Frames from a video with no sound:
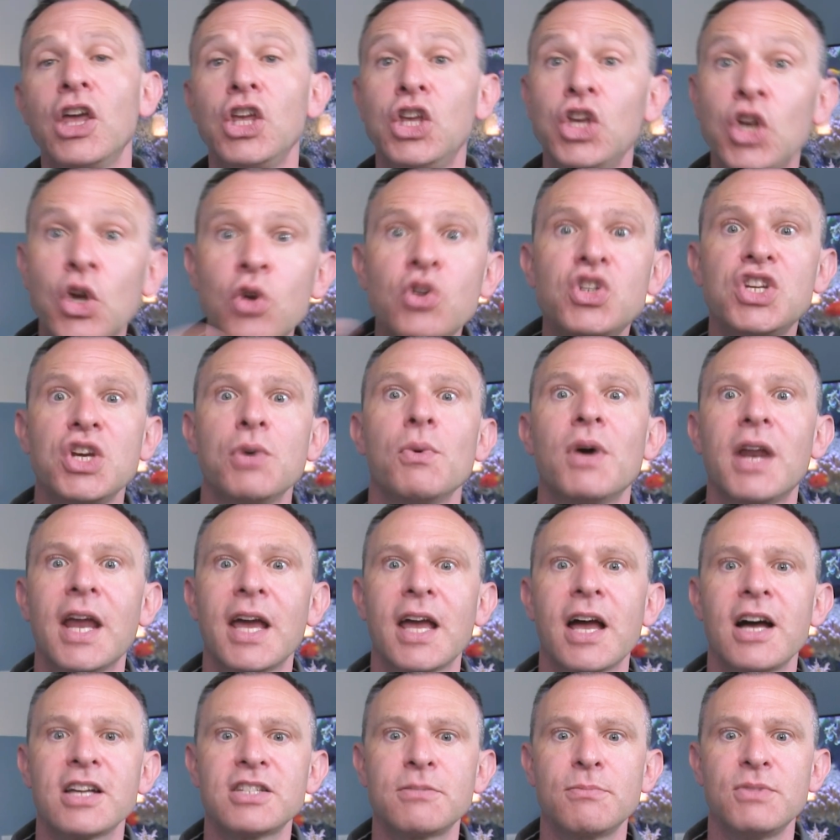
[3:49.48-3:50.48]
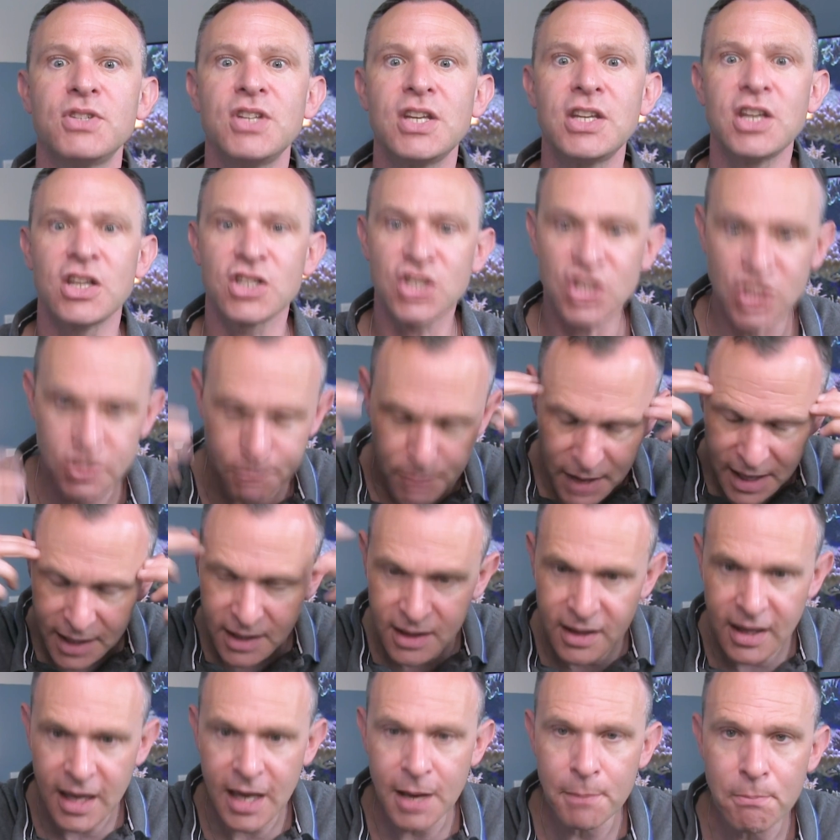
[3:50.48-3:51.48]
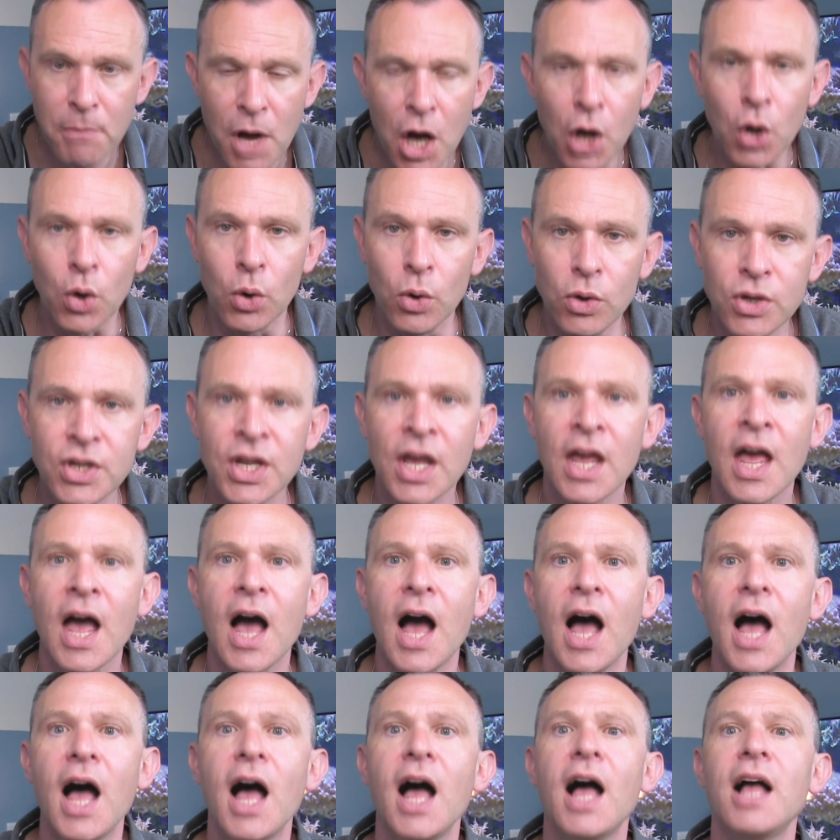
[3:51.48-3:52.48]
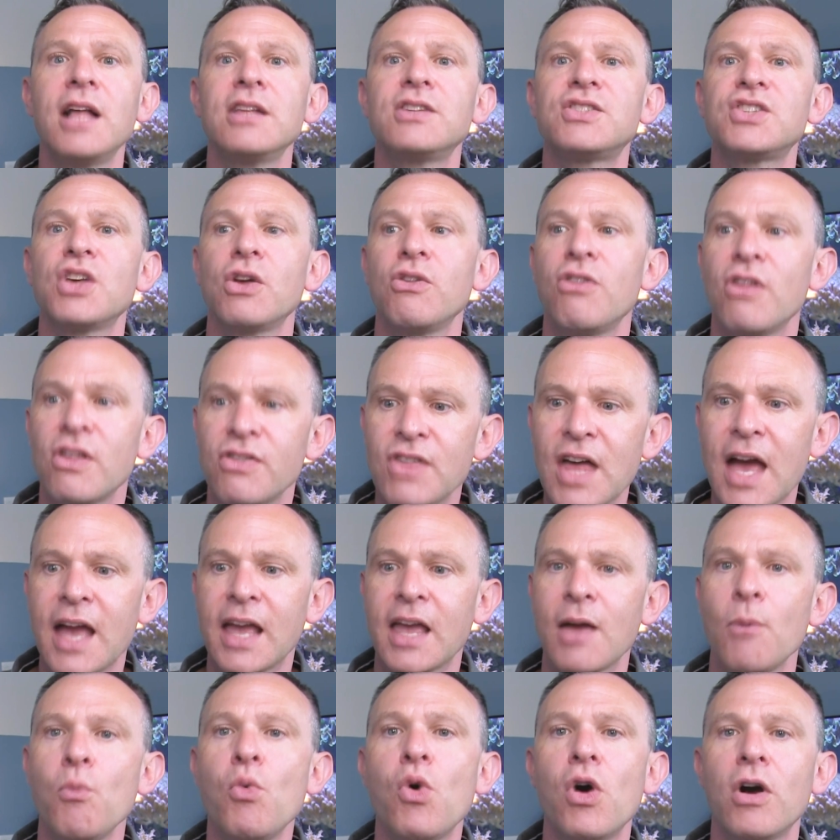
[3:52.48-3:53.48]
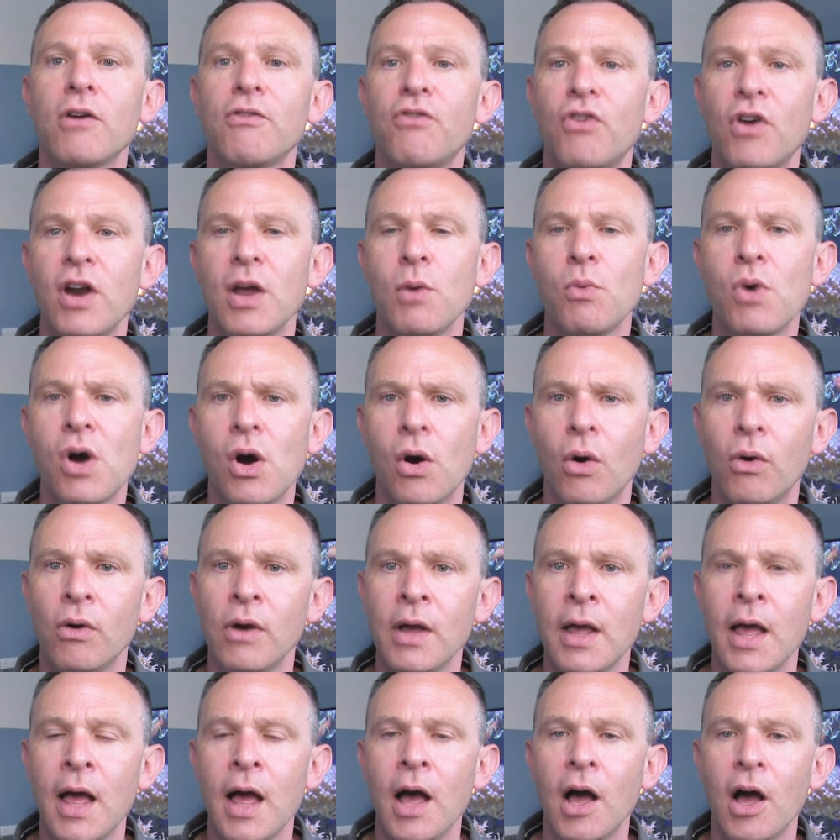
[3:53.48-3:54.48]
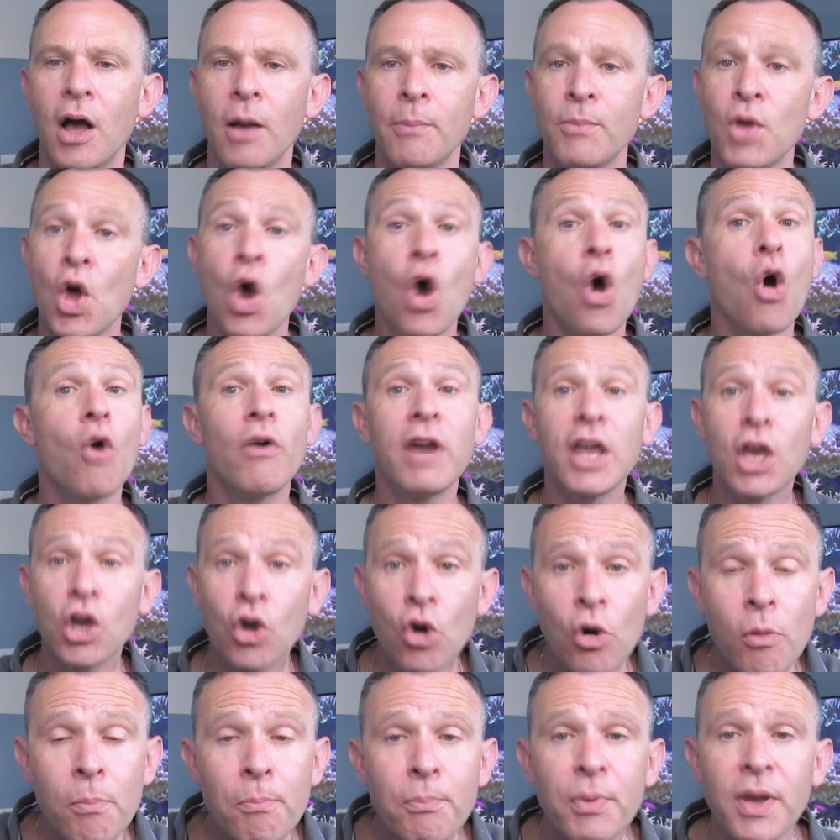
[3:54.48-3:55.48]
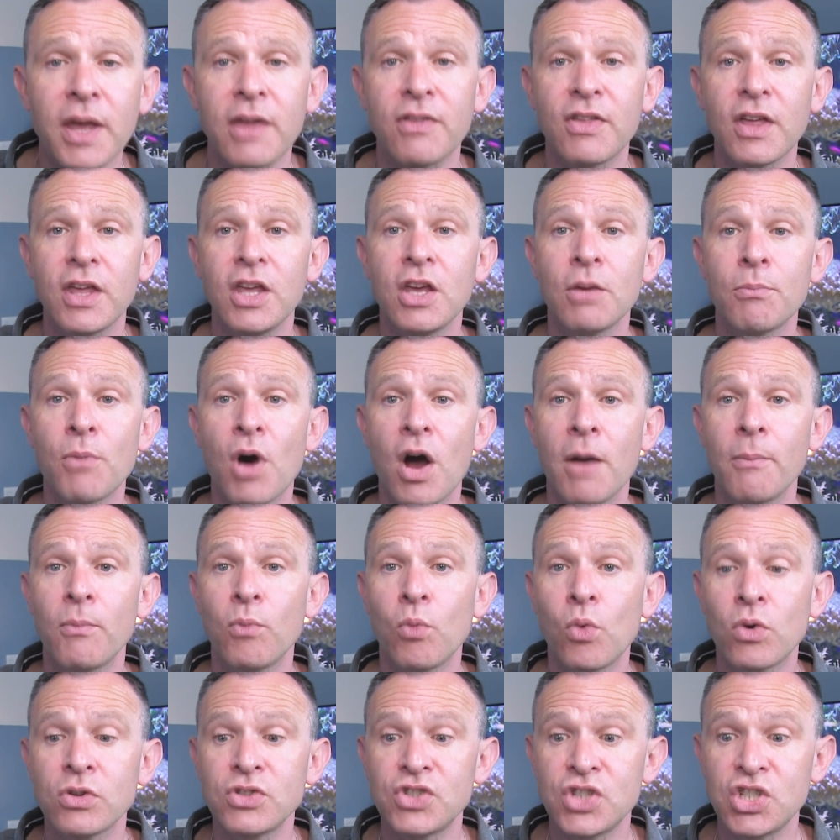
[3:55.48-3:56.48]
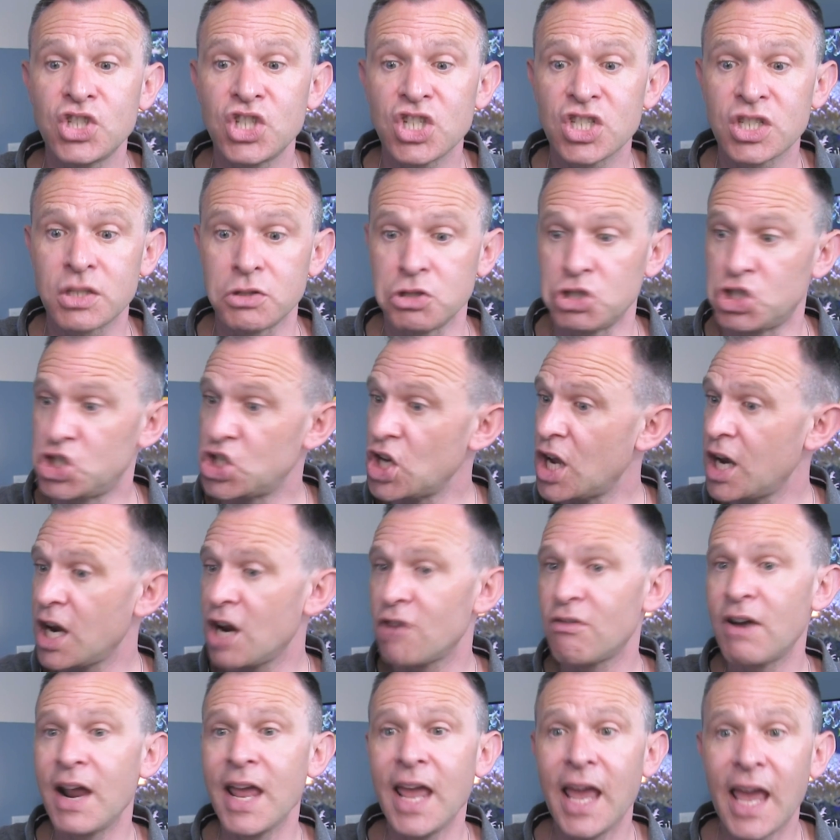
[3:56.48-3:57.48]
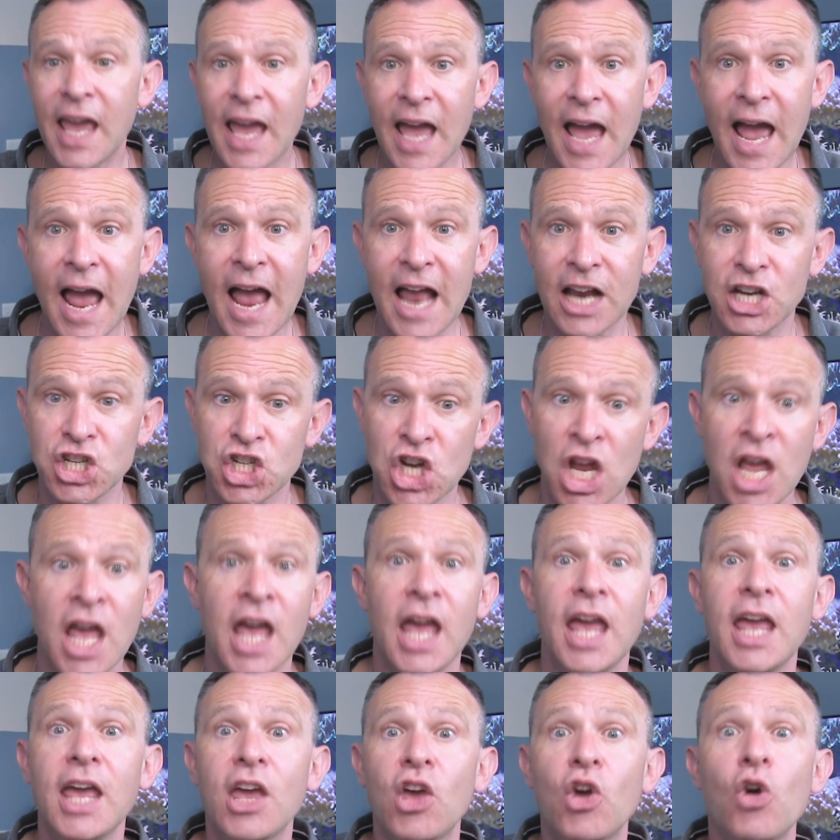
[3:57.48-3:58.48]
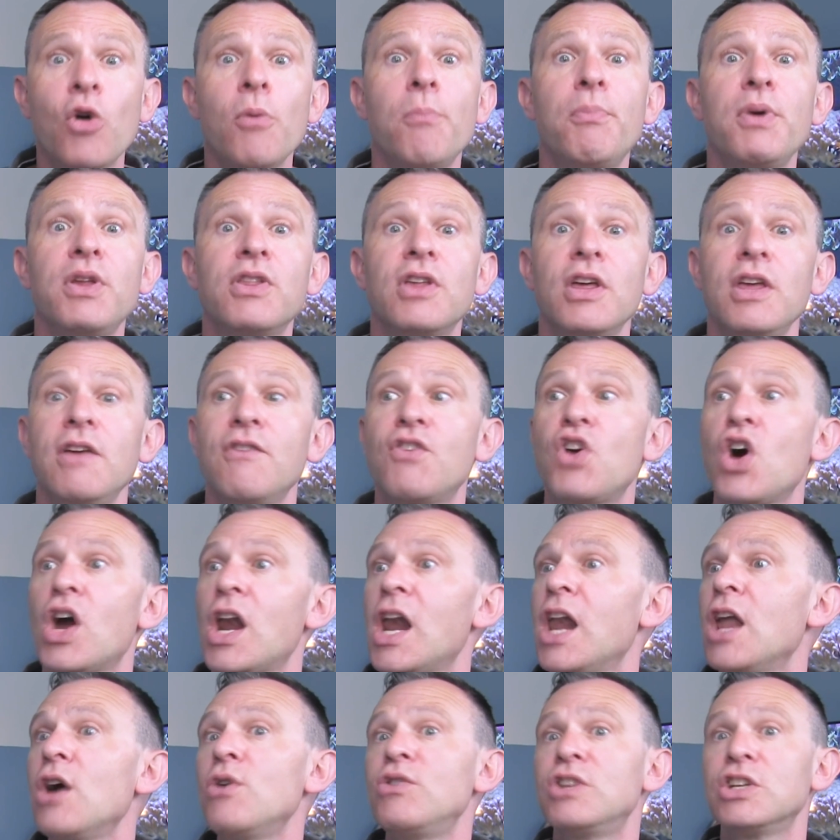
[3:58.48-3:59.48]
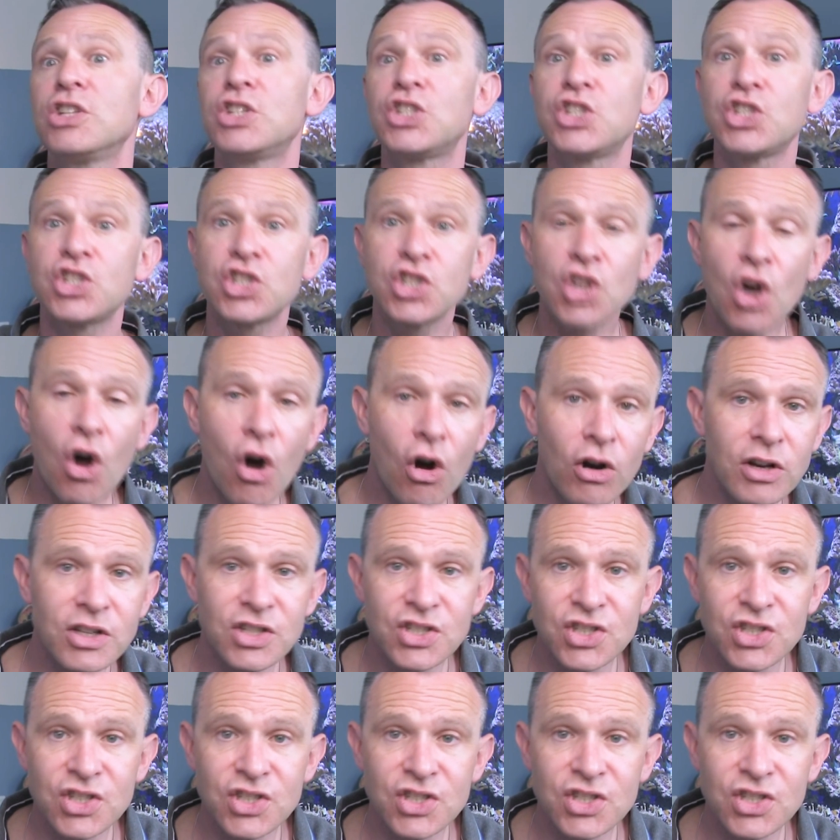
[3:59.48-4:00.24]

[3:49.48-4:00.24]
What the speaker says: Usually when a customer's in a spending mode, so that can work very well. Or it could be that you might want to just generate cash. It could be that you've got a load of stock